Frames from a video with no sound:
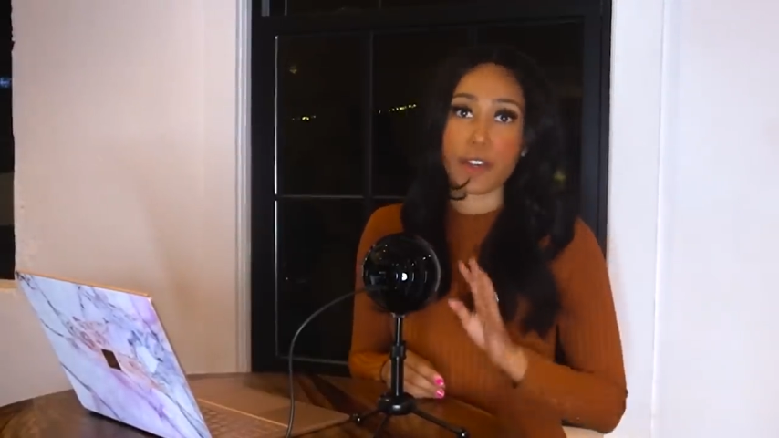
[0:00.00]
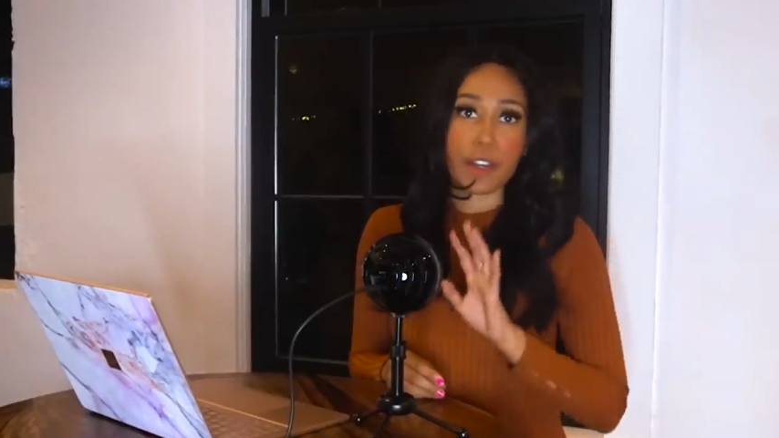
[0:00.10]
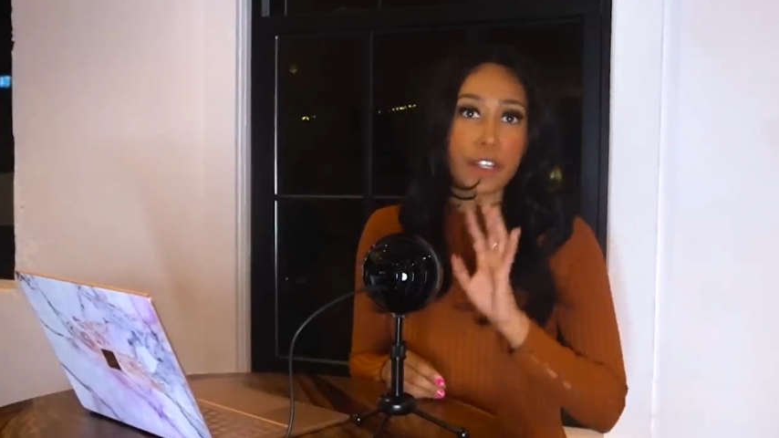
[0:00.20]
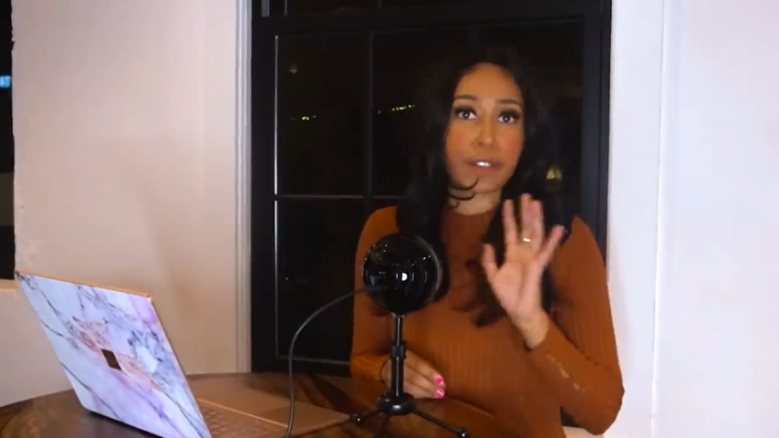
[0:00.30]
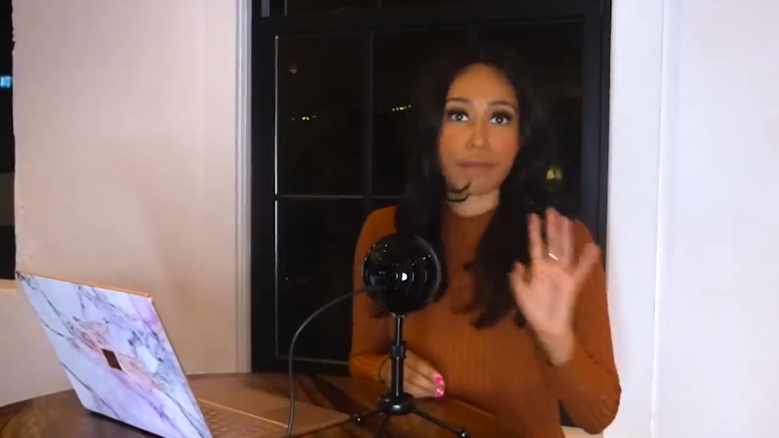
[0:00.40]

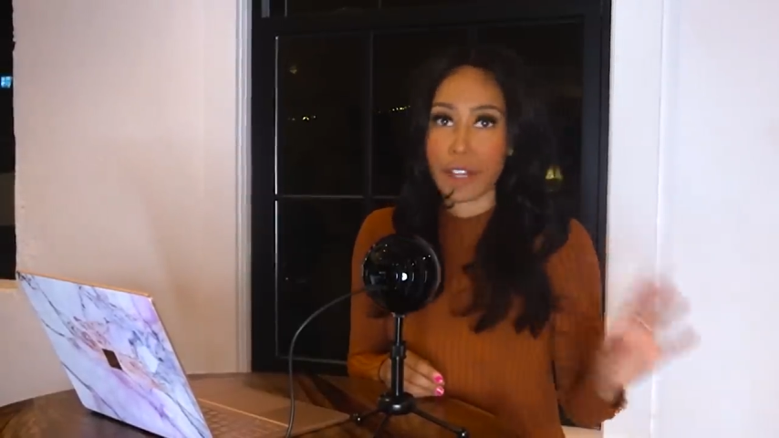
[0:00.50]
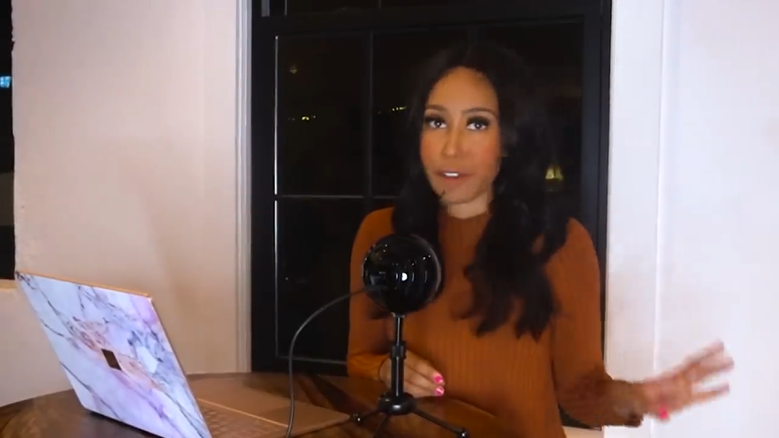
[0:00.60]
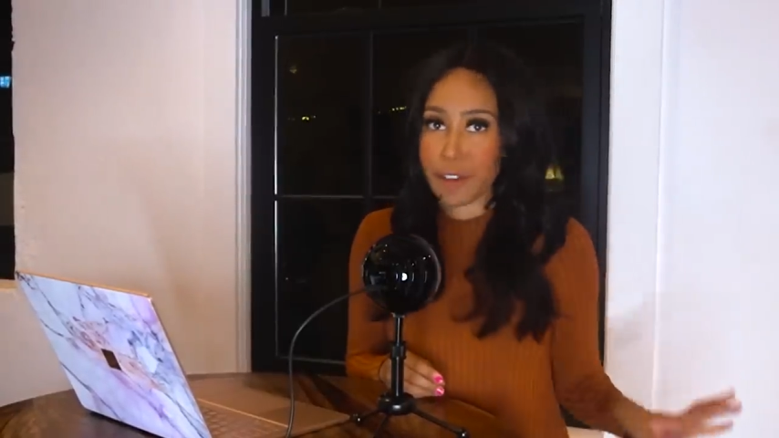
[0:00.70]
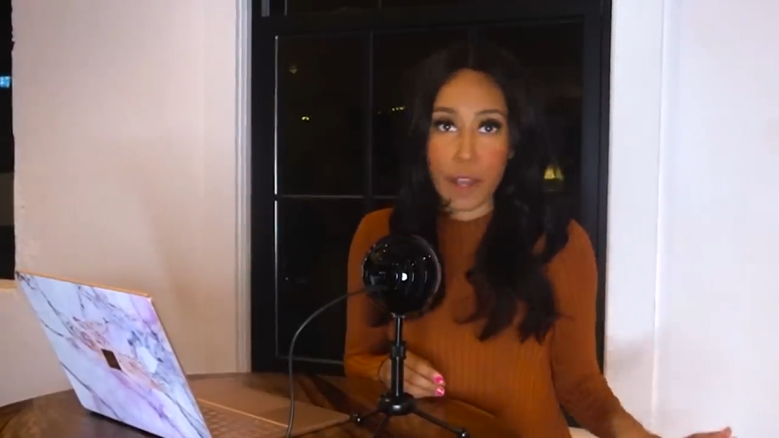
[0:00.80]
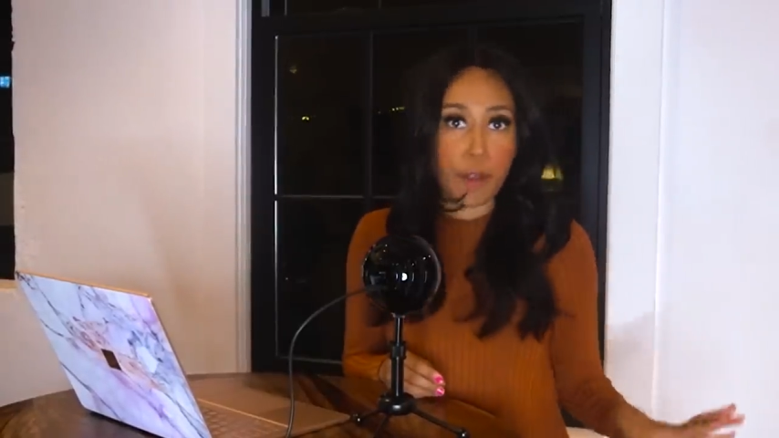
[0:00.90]
They're
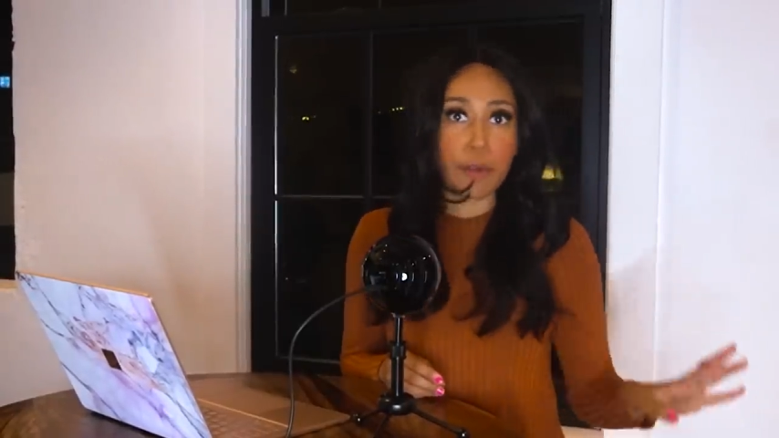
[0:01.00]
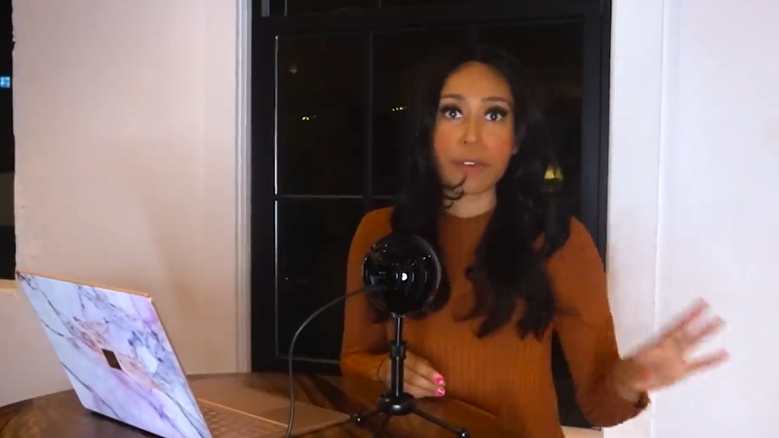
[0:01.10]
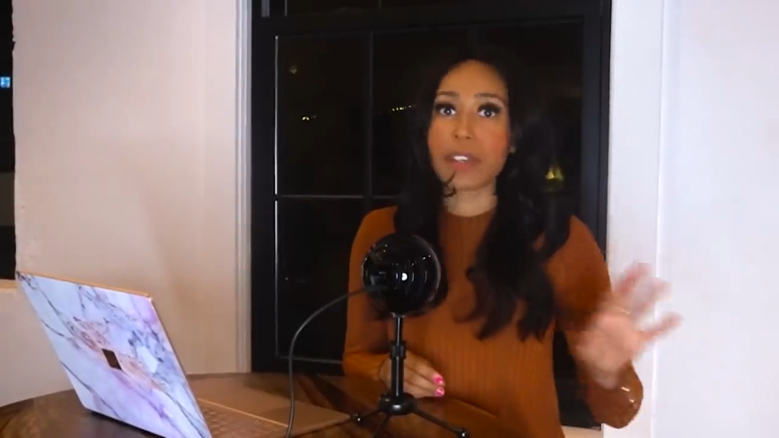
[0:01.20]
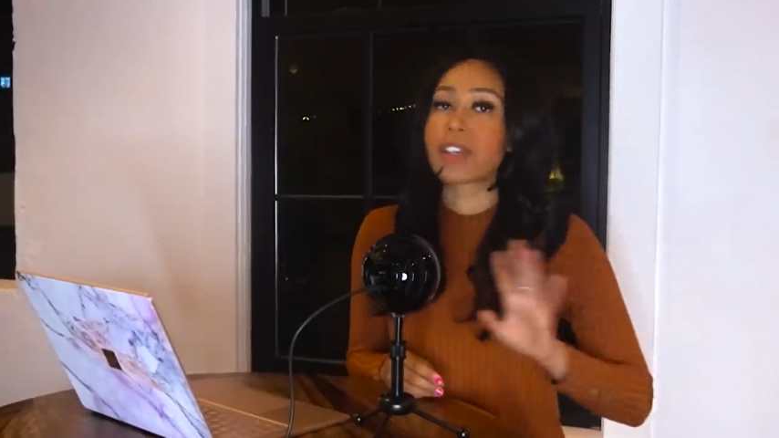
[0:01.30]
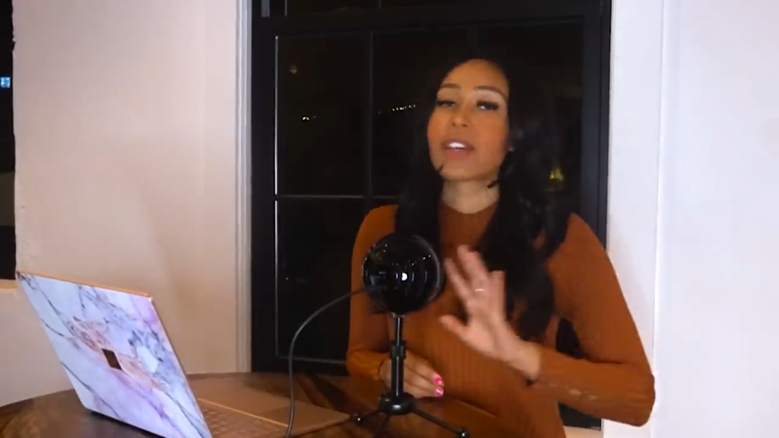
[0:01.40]
they're
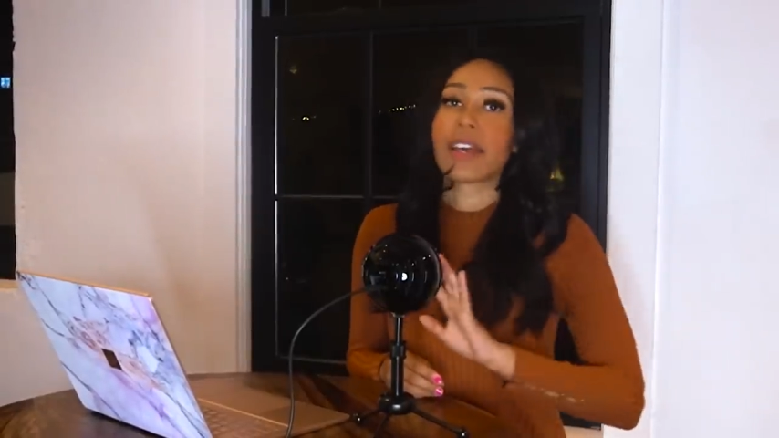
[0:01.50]
known.